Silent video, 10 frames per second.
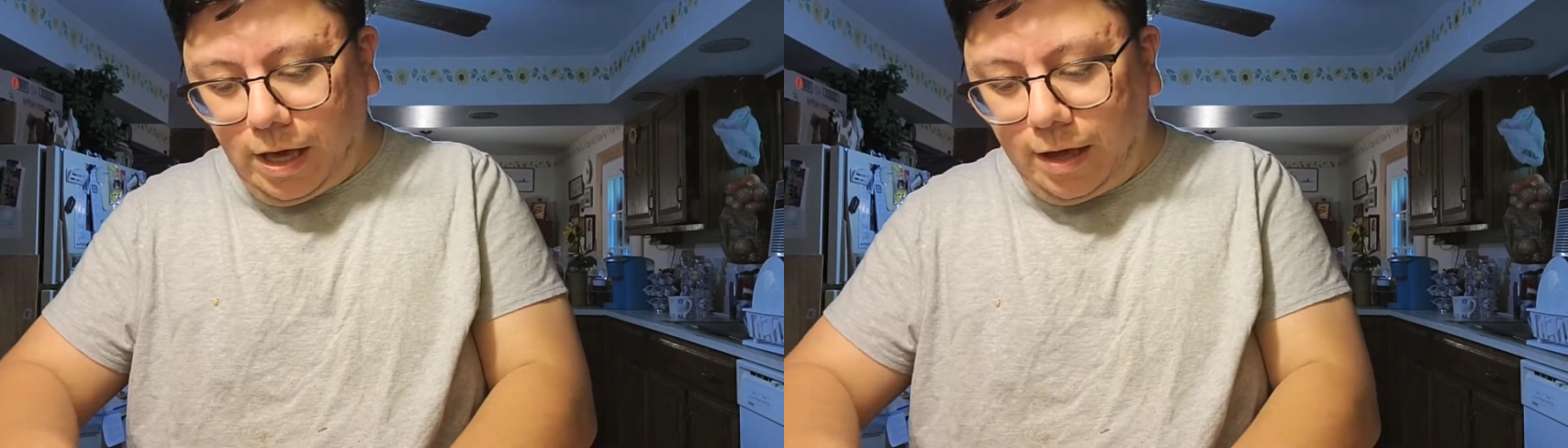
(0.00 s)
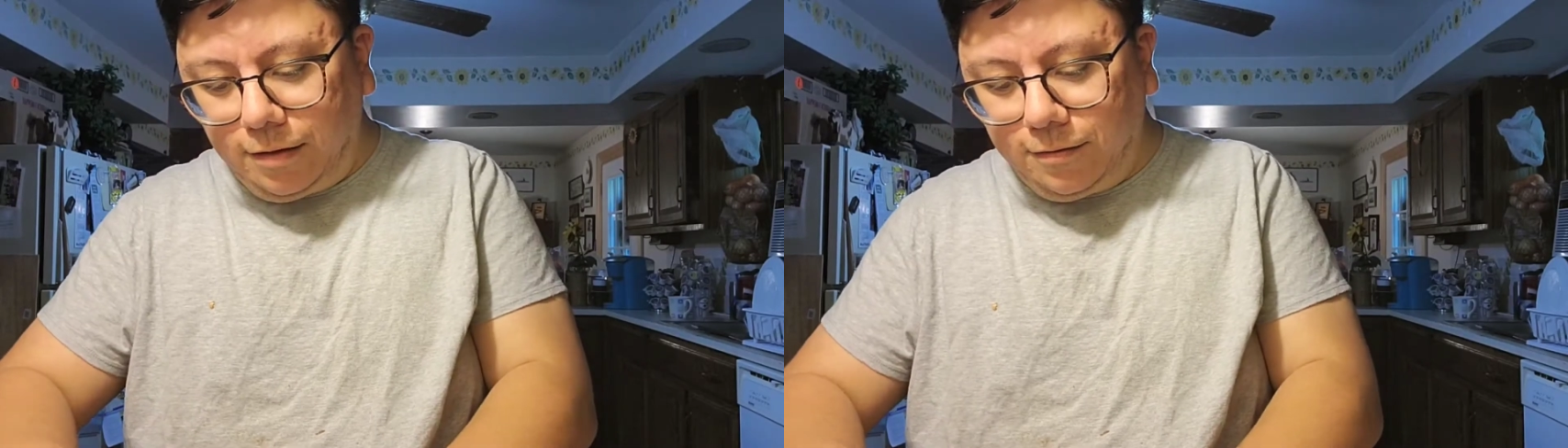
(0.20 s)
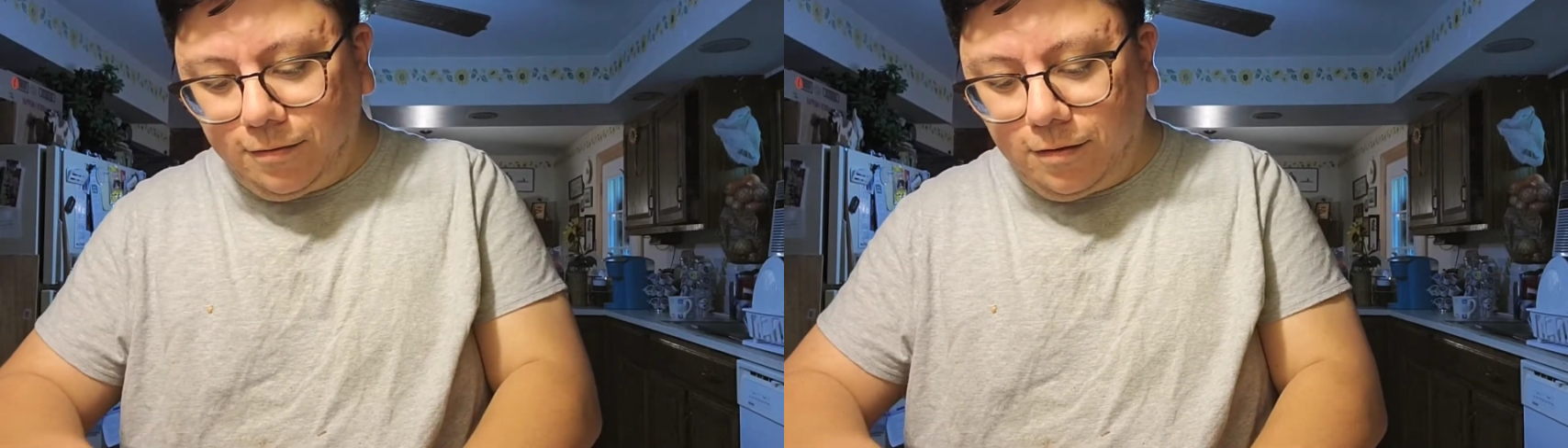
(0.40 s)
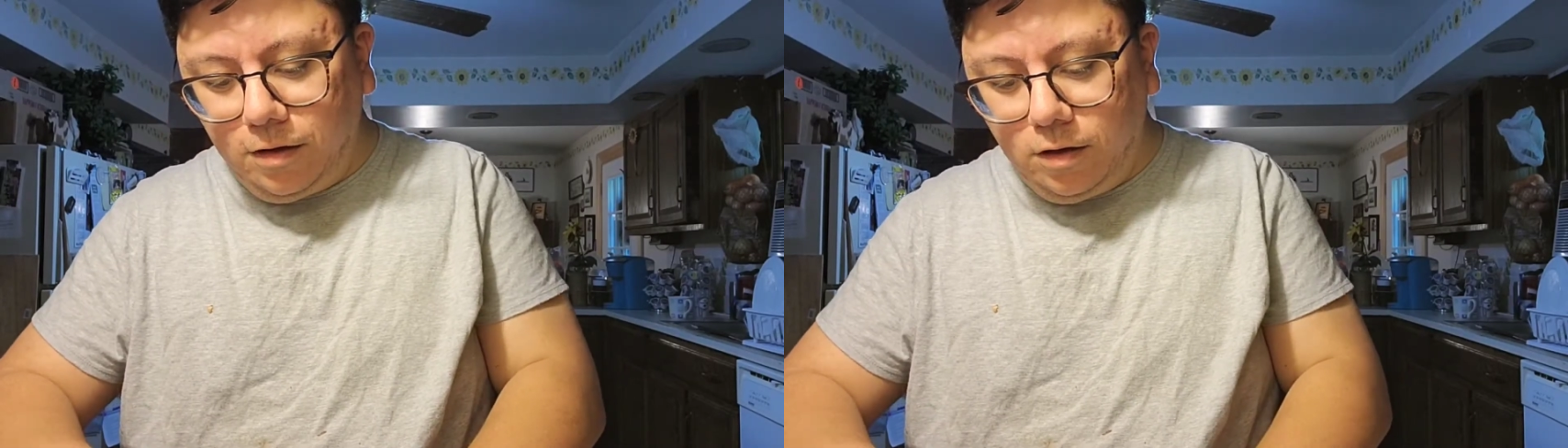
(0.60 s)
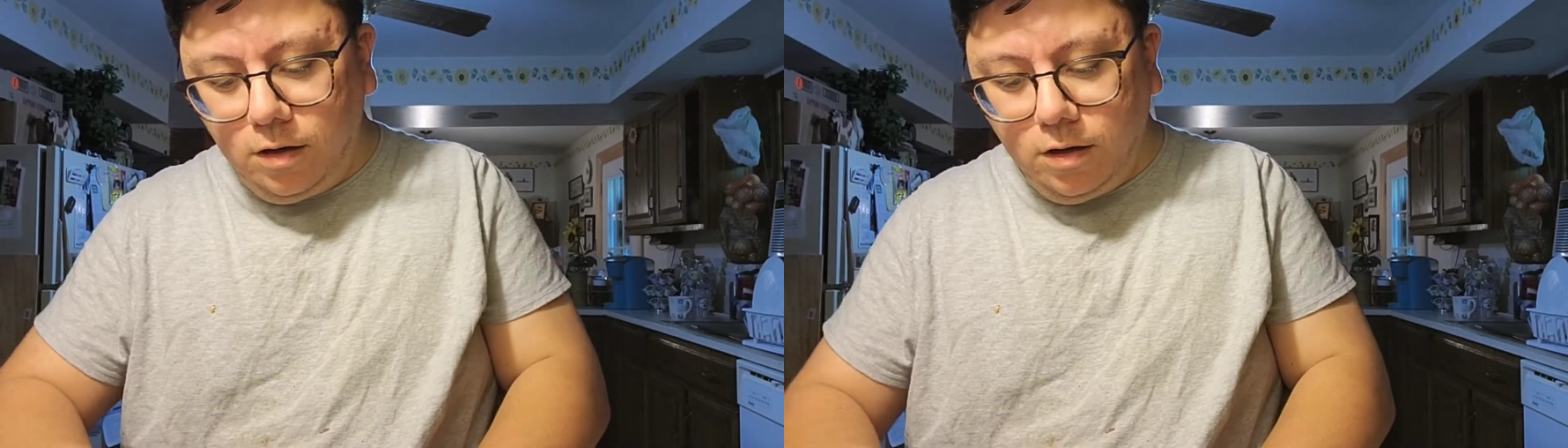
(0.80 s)
Ends.
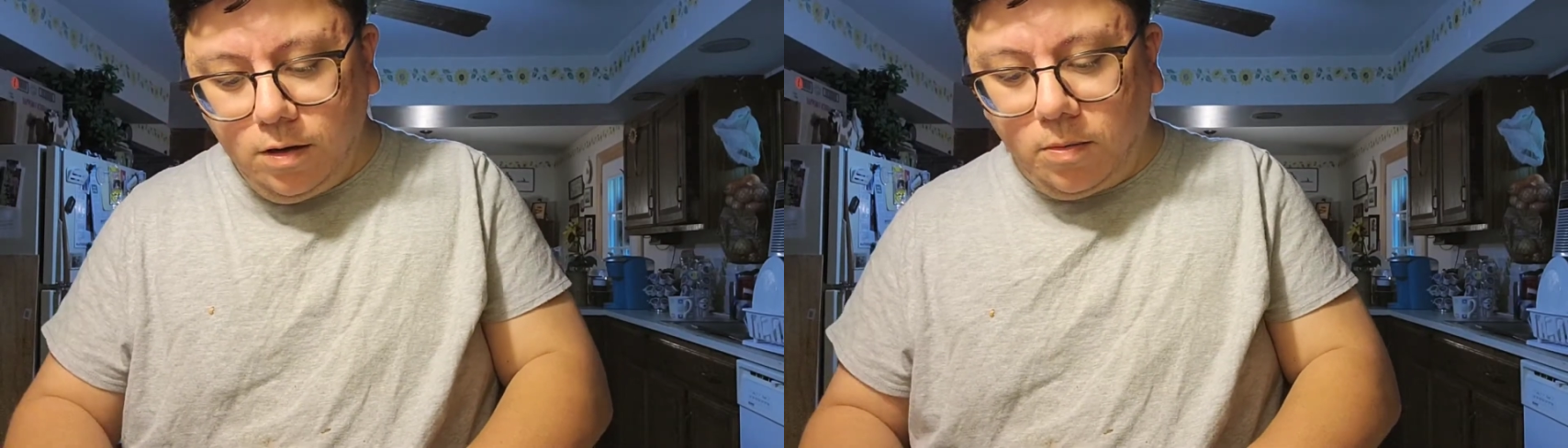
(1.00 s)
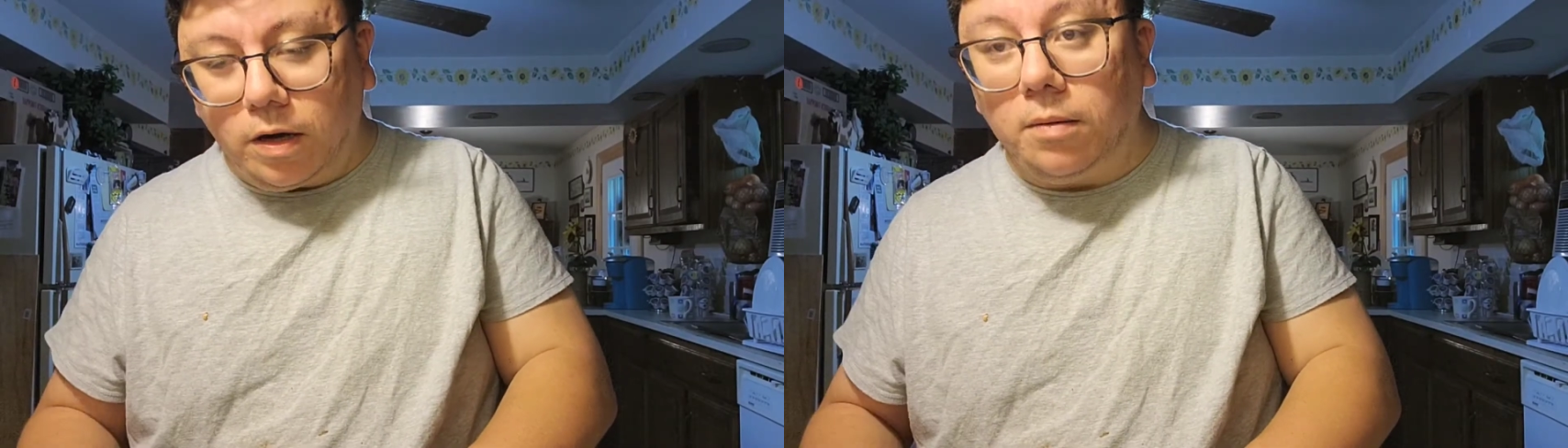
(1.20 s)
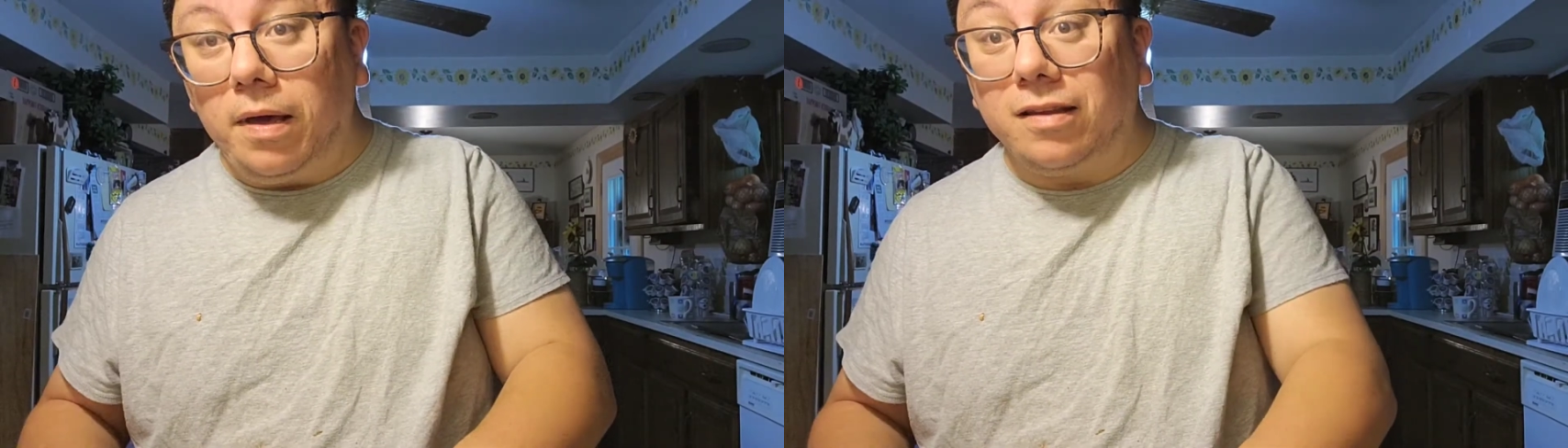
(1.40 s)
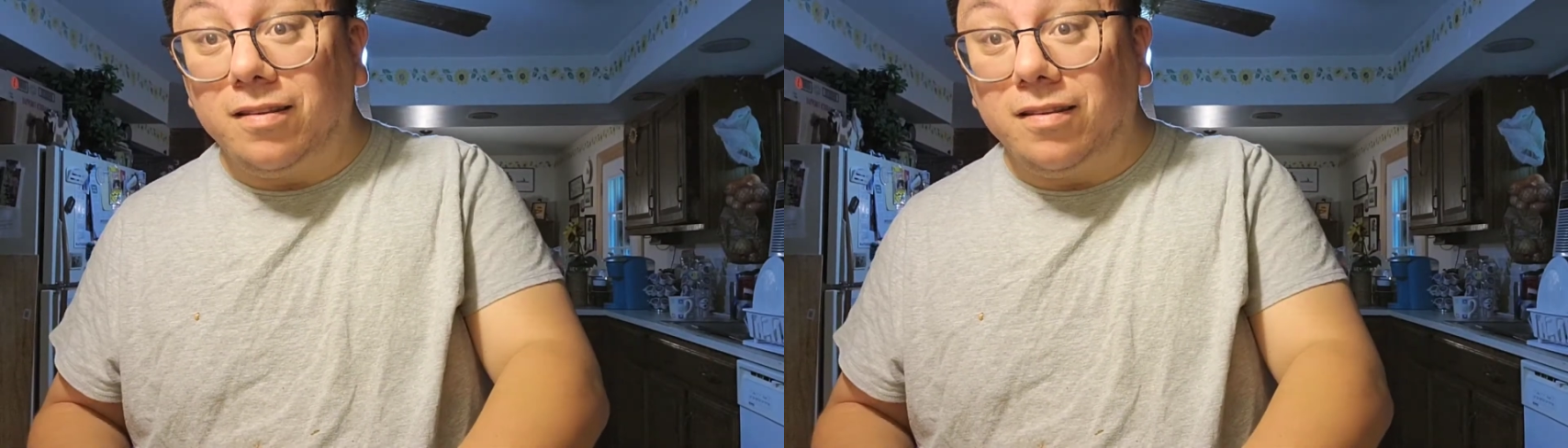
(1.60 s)
We're going to make